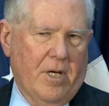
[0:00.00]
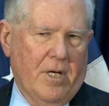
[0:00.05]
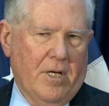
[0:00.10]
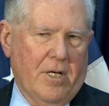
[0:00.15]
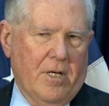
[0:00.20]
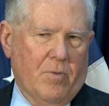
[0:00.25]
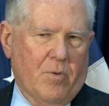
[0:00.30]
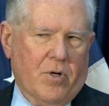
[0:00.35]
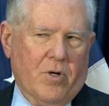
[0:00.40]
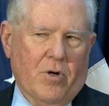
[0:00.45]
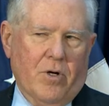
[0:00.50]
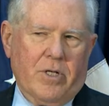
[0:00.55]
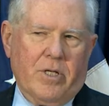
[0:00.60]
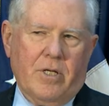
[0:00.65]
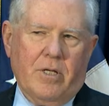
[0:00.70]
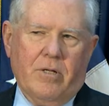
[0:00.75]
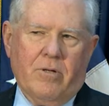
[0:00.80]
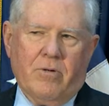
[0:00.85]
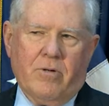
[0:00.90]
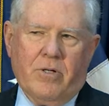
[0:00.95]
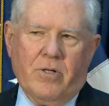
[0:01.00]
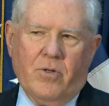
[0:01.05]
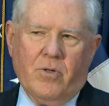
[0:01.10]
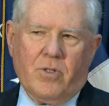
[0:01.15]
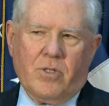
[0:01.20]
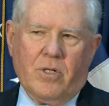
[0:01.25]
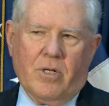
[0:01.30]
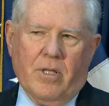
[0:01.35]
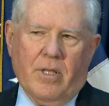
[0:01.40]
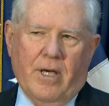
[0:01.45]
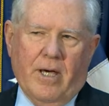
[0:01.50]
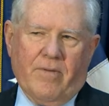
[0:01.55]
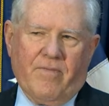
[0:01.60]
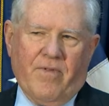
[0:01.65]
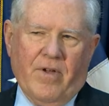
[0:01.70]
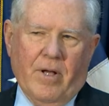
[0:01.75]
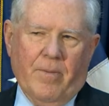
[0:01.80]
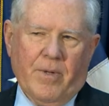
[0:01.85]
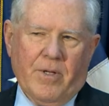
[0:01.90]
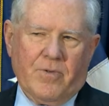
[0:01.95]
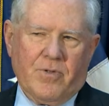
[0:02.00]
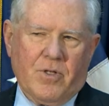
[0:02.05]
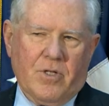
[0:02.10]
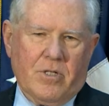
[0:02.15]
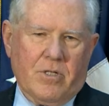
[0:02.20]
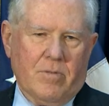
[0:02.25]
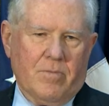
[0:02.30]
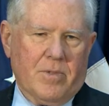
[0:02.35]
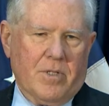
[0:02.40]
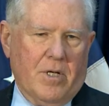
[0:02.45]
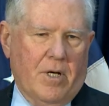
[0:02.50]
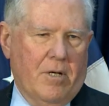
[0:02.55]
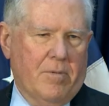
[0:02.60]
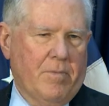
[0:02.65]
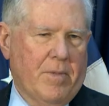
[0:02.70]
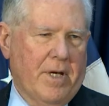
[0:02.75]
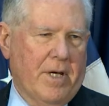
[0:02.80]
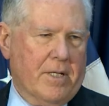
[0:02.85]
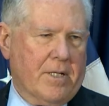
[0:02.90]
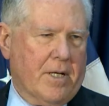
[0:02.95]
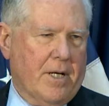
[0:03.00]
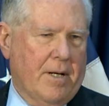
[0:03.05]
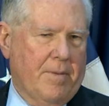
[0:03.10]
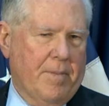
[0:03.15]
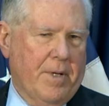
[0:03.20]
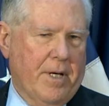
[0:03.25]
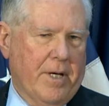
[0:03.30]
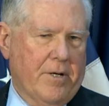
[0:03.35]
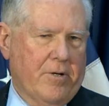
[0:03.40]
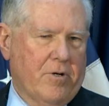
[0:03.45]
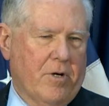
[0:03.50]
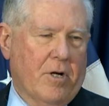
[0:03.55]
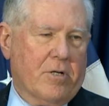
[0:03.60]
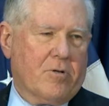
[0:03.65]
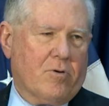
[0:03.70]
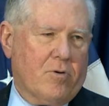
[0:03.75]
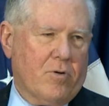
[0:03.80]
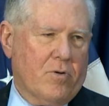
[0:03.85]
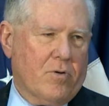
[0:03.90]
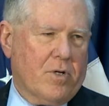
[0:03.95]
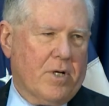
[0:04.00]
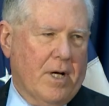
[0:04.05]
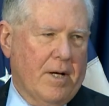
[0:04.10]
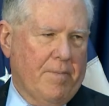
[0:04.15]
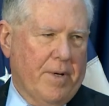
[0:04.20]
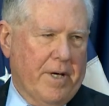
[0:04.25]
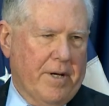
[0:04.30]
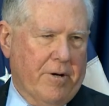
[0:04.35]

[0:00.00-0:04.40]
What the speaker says: And we're going to introduce into that family of systems unmanned combat or uncrewed combat